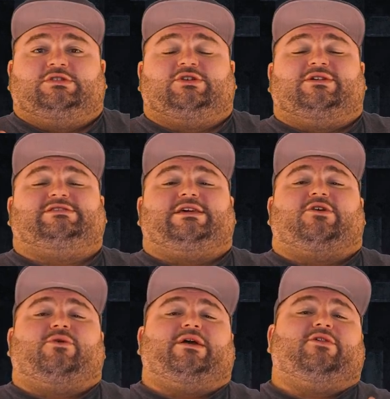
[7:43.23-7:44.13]
So let's take a
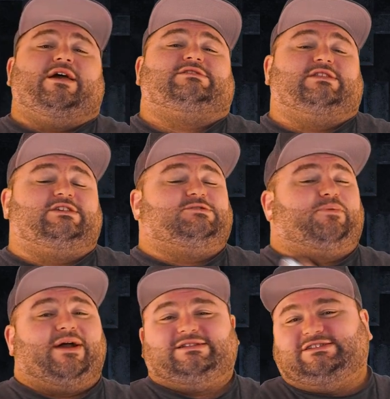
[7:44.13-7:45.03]
quick glance at the
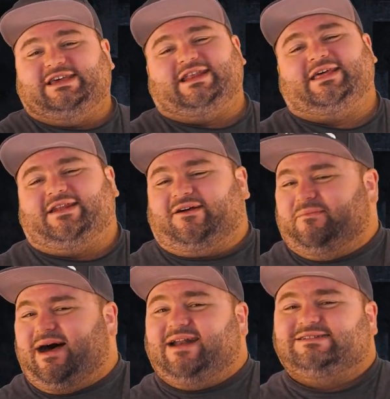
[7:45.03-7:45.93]
spreadsheet, and our
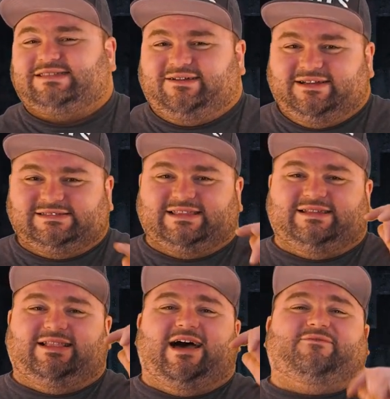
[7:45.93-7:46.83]
model's telling us that the
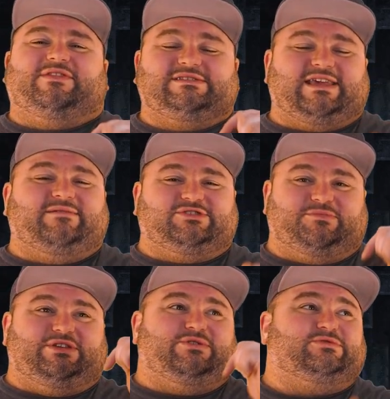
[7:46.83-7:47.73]
line for this game should
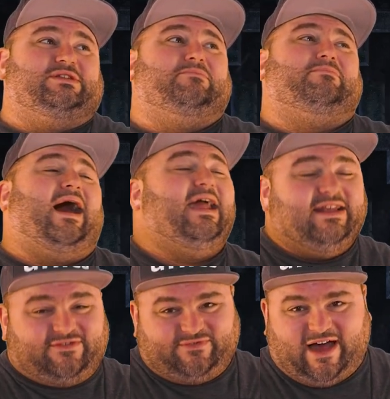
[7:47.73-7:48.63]
be Houston
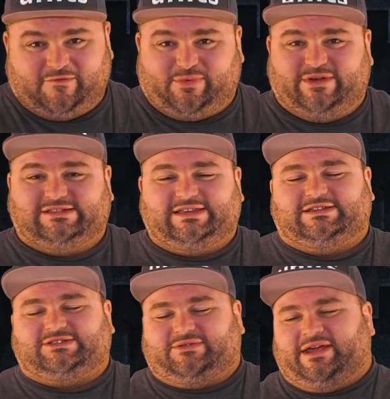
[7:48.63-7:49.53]
minus
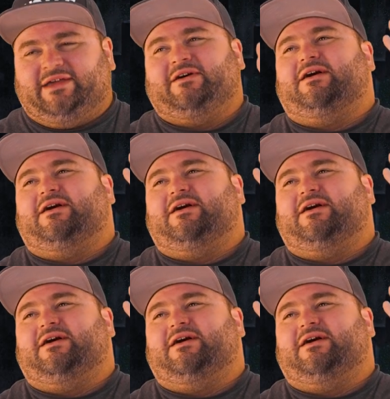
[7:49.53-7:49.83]
5.63.